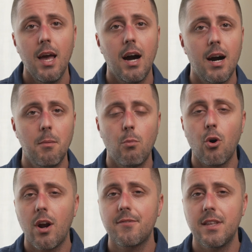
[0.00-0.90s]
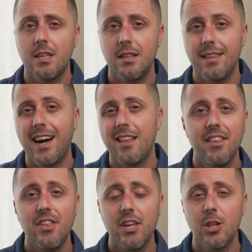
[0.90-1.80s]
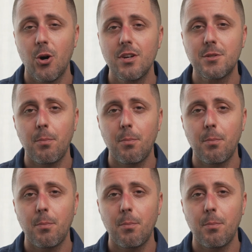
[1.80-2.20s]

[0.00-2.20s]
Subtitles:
More often than not, the lowest